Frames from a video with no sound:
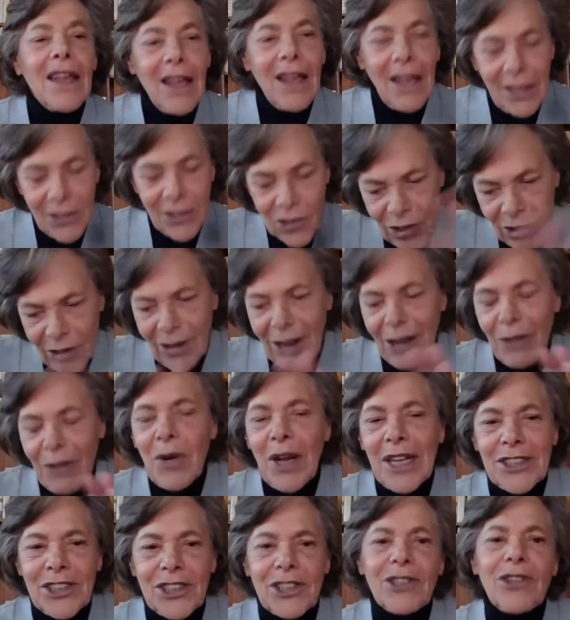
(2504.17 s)
Sure, I'll
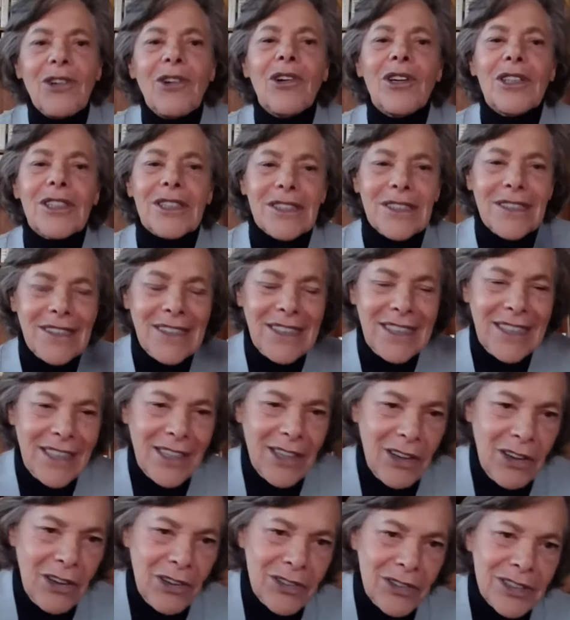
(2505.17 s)
watch your horse. He
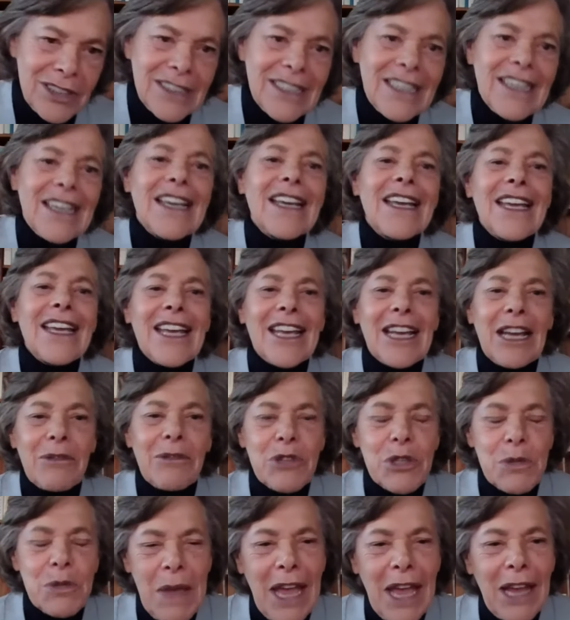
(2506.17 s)
goes, he
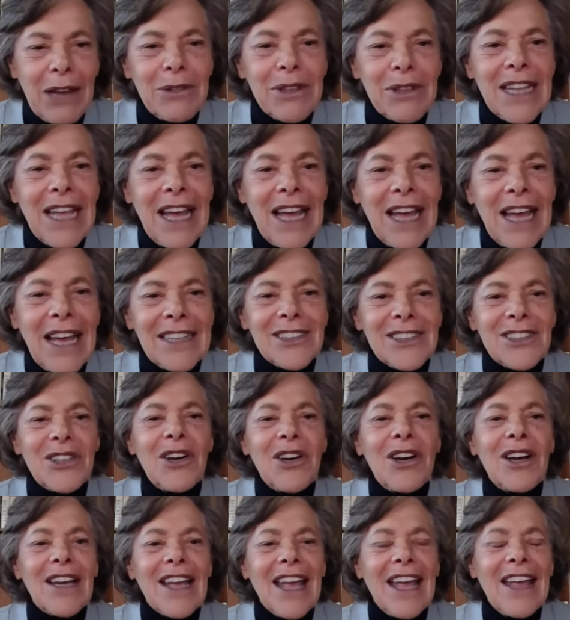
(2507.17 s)
comes back with a hot
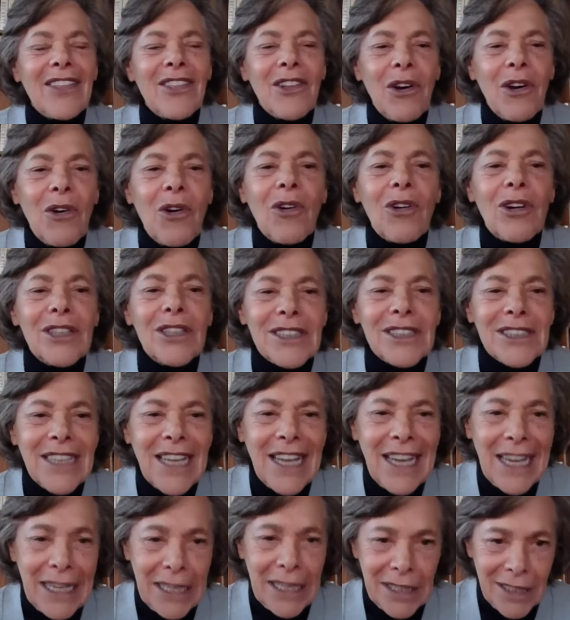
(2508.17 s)
dog, and the horse
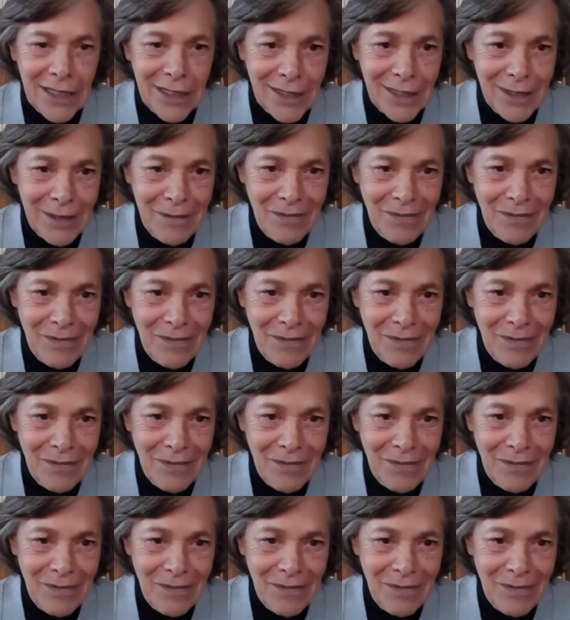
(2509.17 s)
ate it.